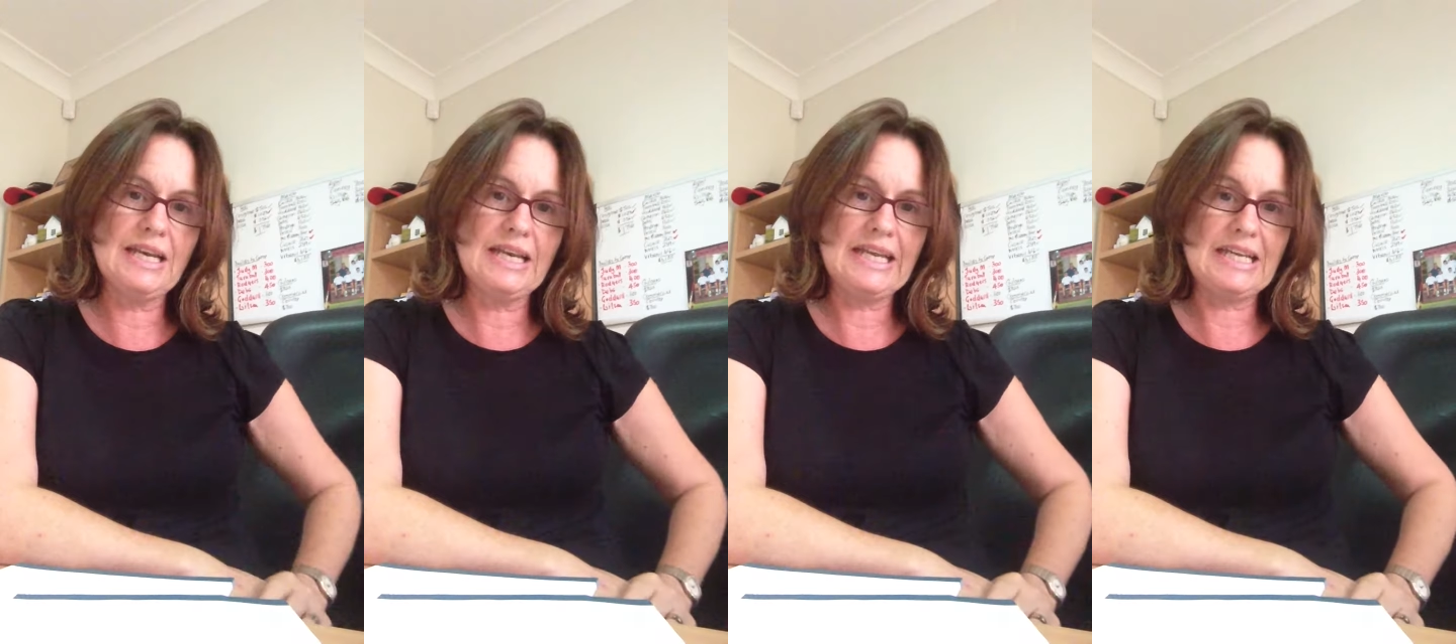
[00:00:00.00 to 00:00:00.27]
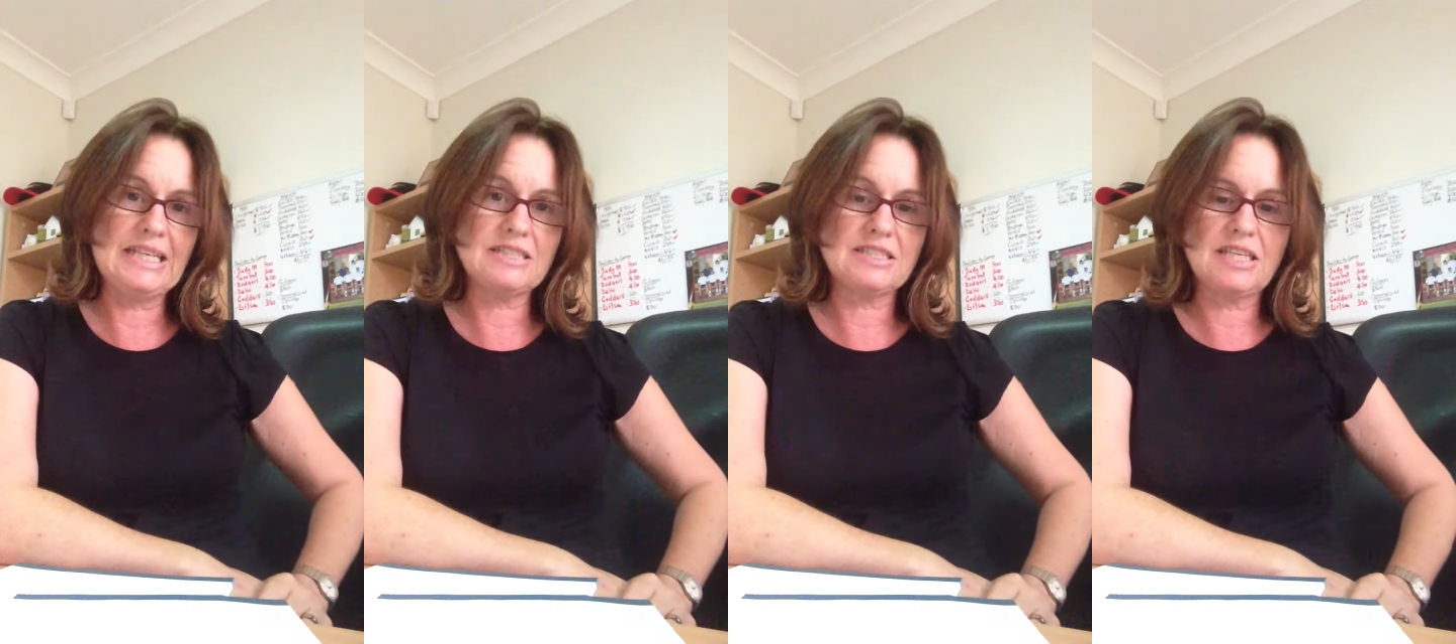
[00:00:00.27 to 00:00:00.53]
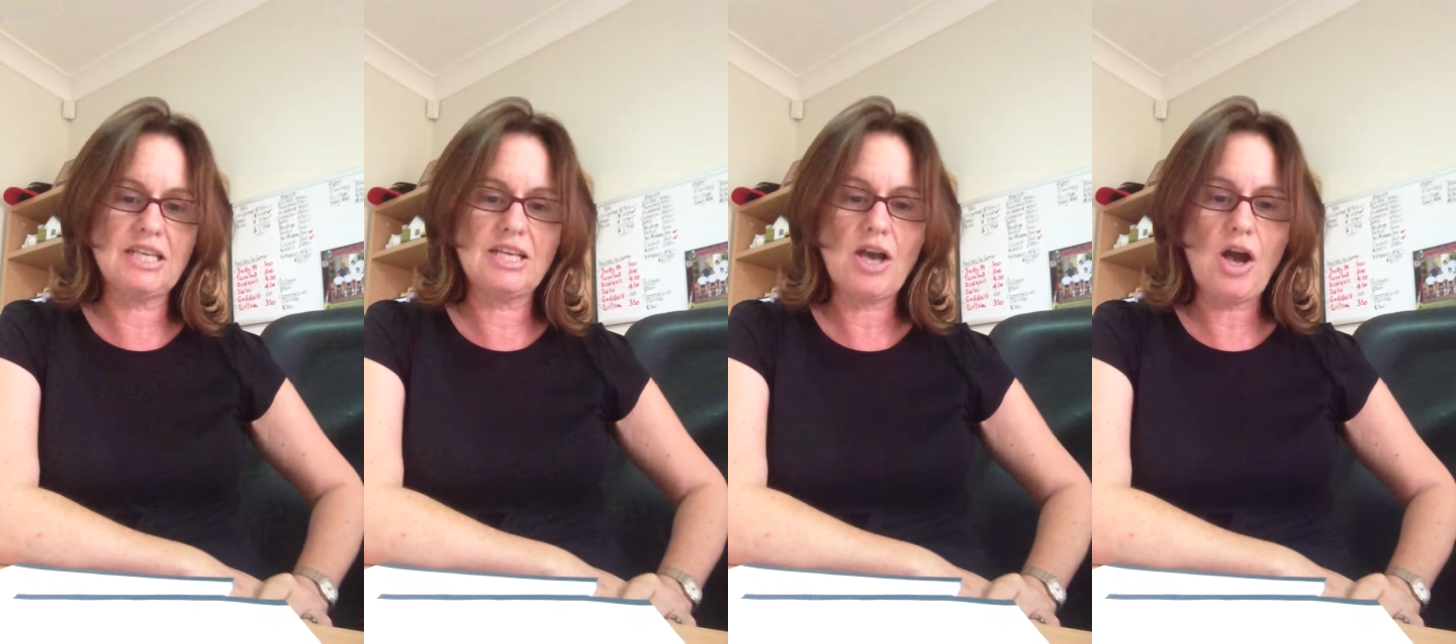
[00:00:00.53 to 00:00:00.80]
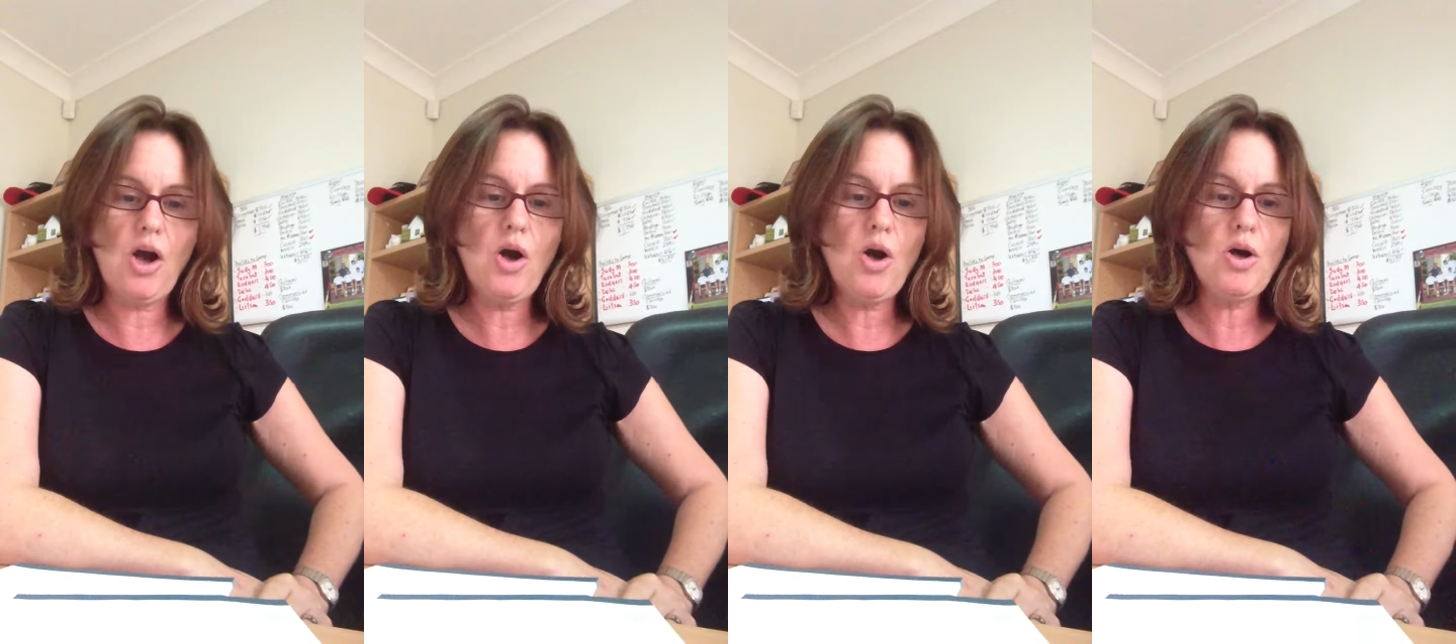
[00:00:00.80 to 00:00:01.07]
leads
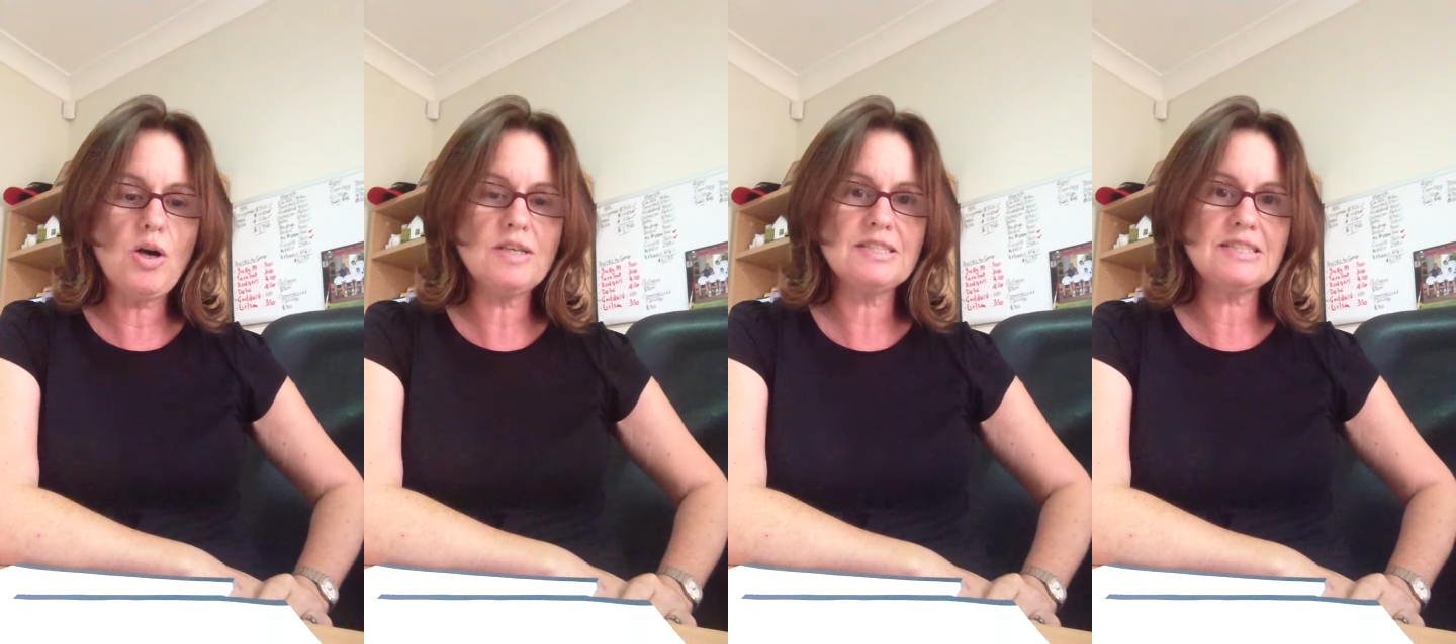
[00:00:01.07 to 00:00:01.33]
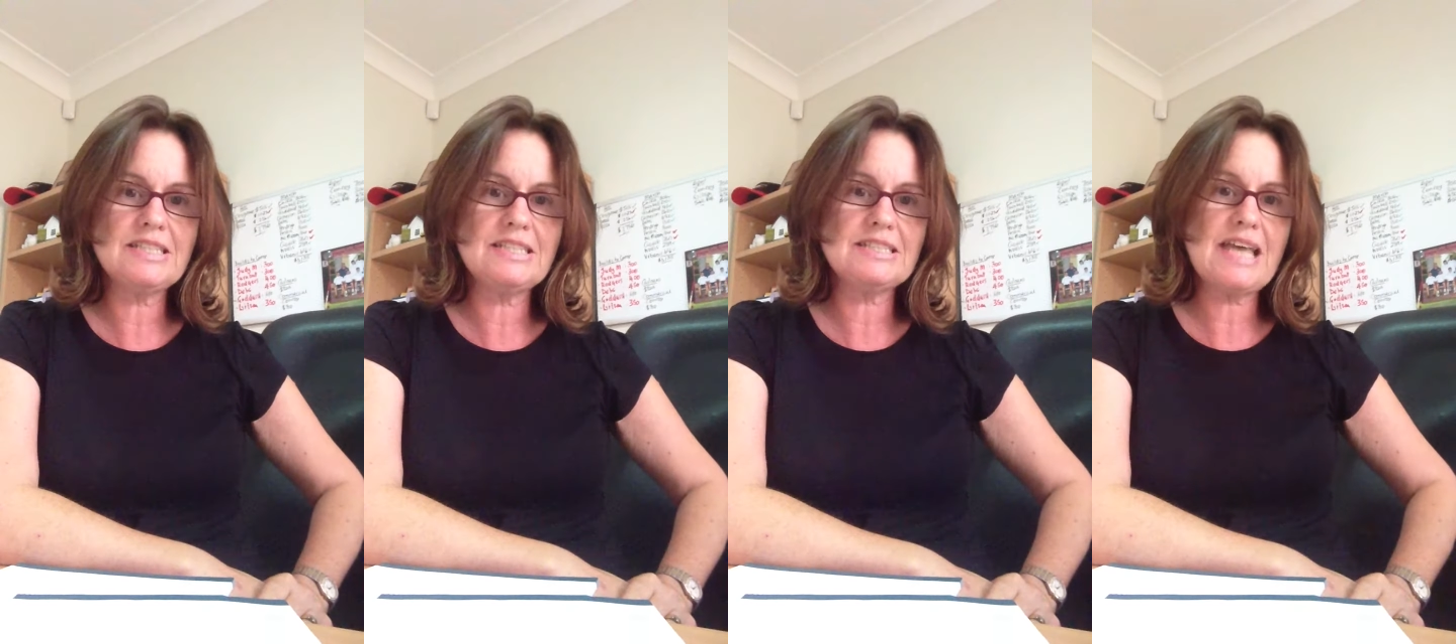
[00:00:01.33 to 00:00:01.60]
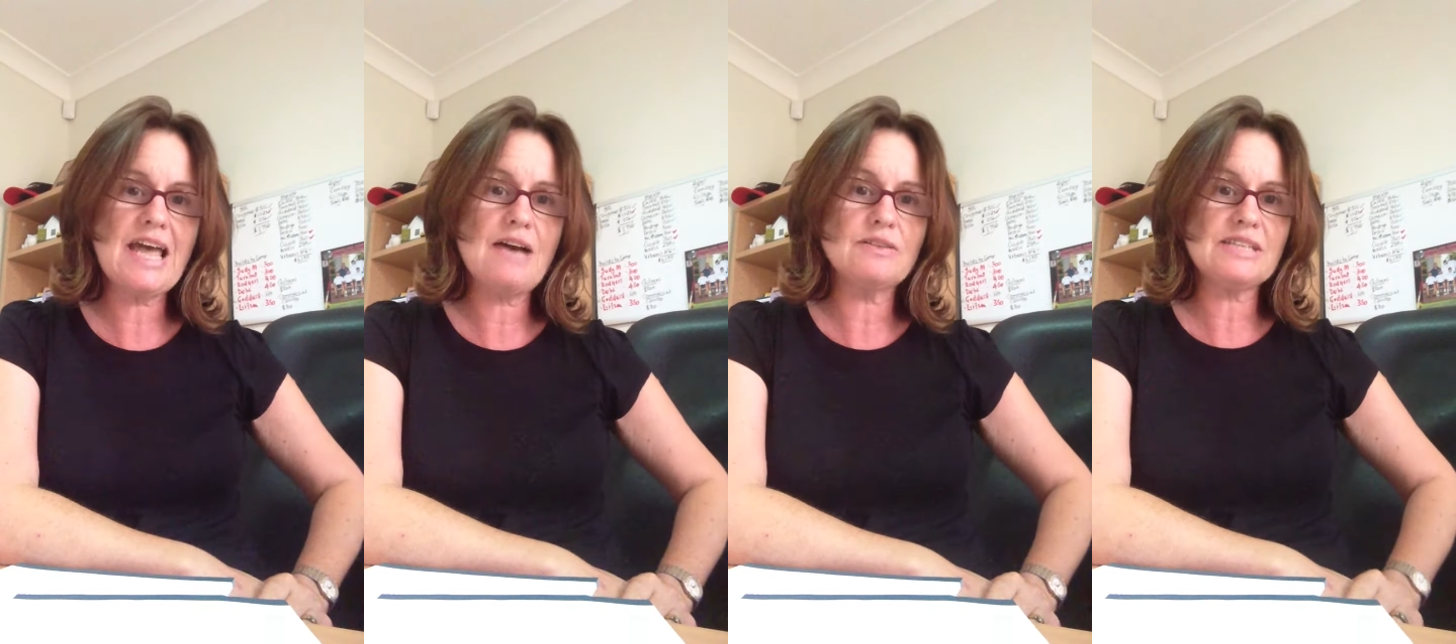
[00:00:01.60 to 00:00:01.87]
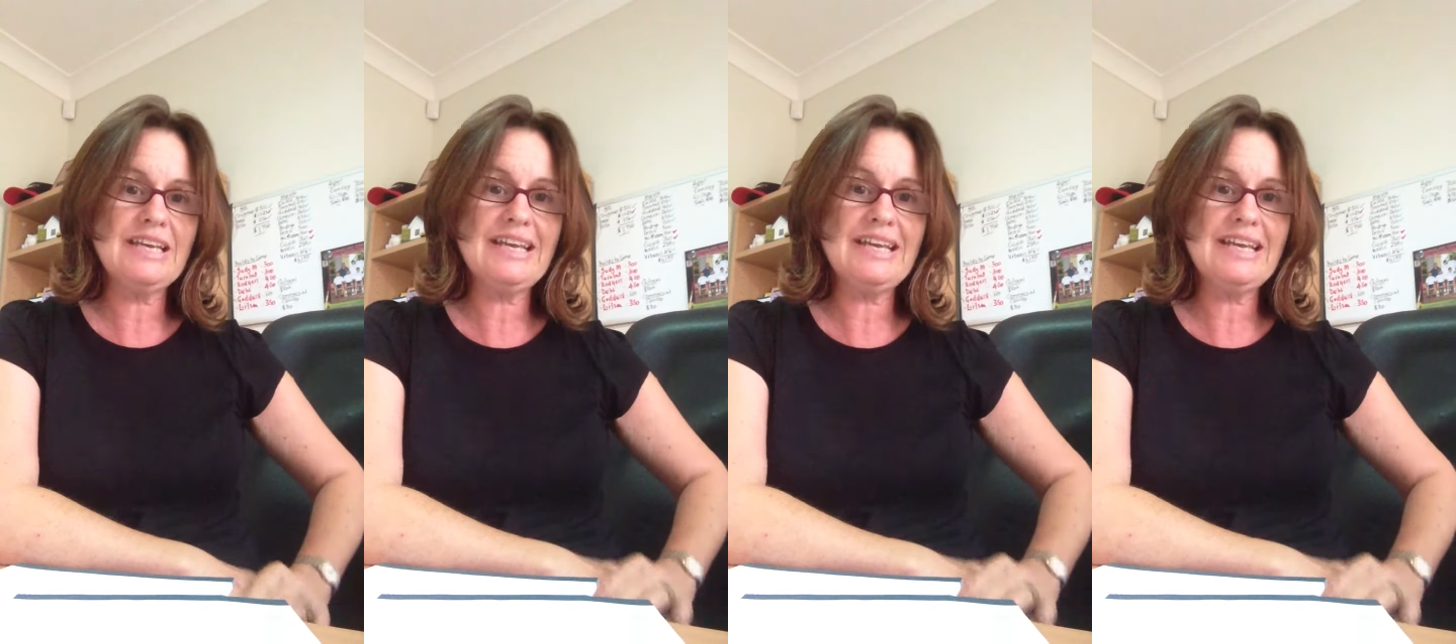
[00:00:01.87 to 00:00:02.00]
the Aussies out,